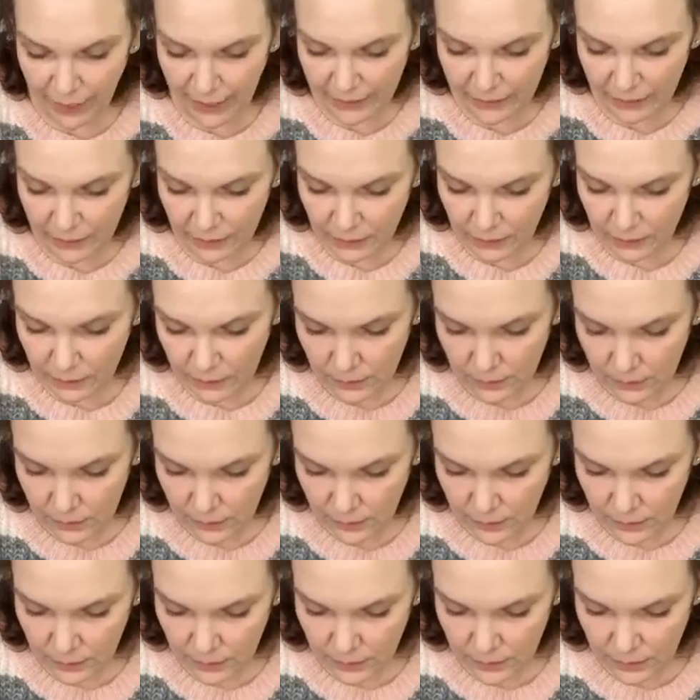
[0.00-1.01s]
red
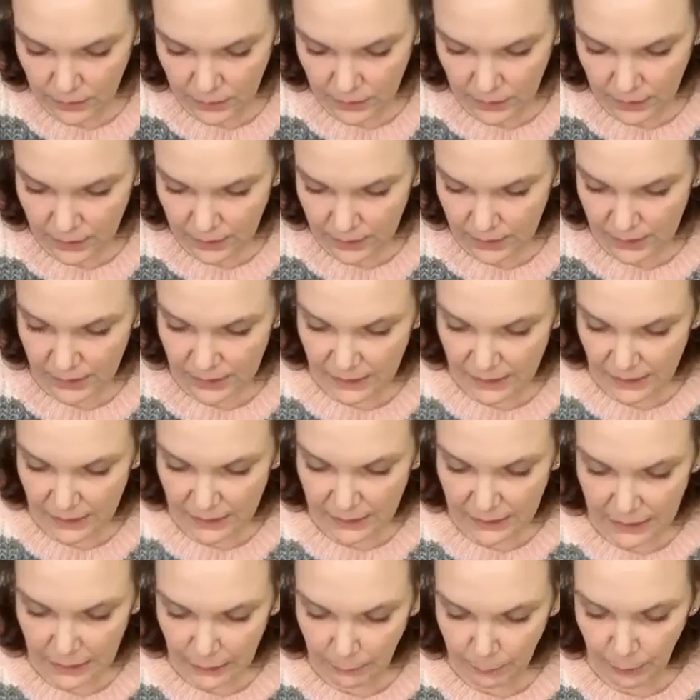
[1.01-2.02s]
because it's
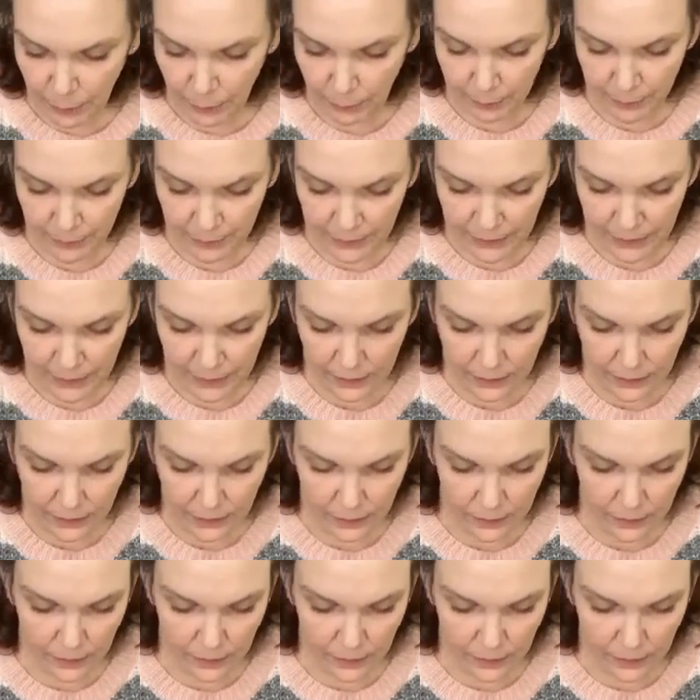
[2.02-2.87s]
a little purpley.